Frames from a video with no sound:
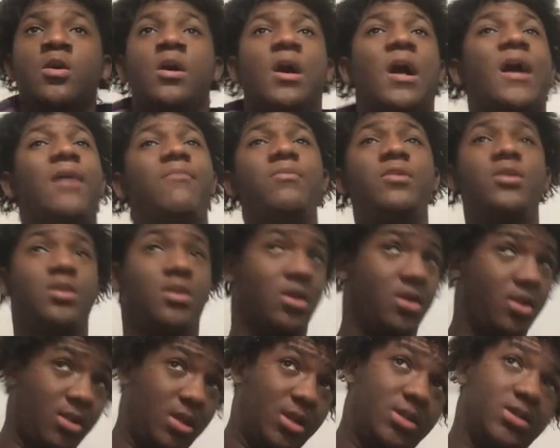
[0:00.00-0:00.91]
I mean,
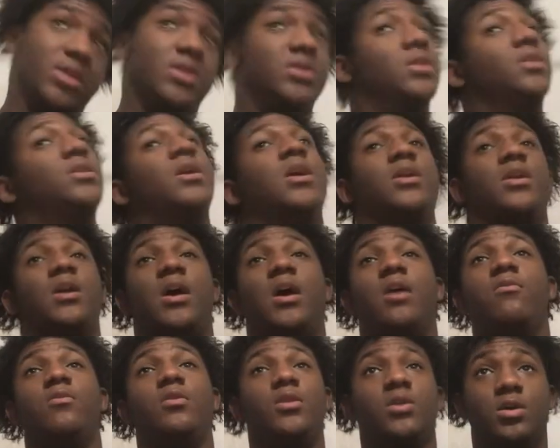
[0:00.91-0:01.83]
this is kind of
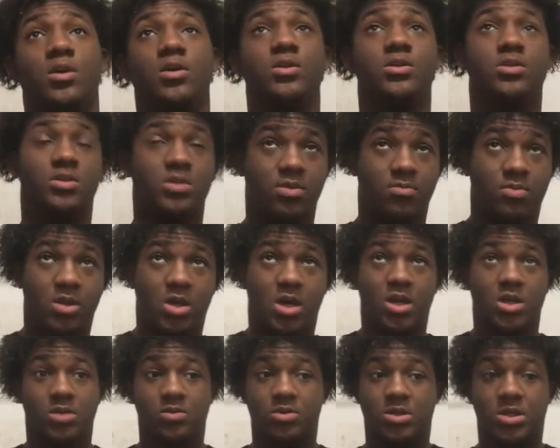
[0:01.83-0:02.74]
how it looks to be
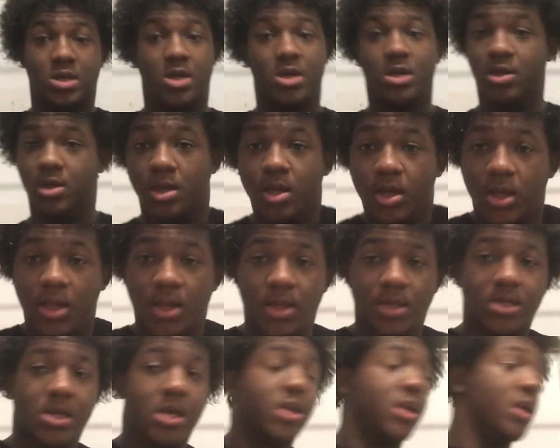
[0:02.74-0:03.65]
honest with y'all. It
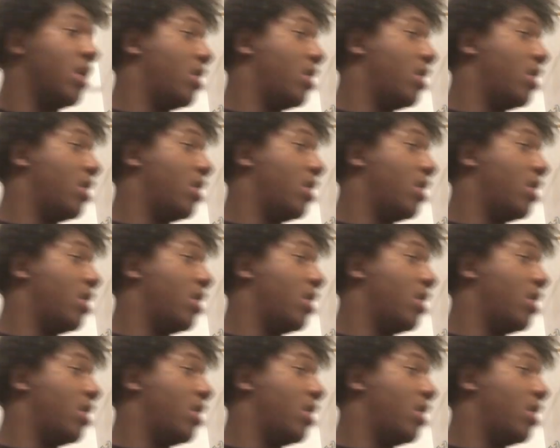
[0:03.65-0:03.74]
is kind of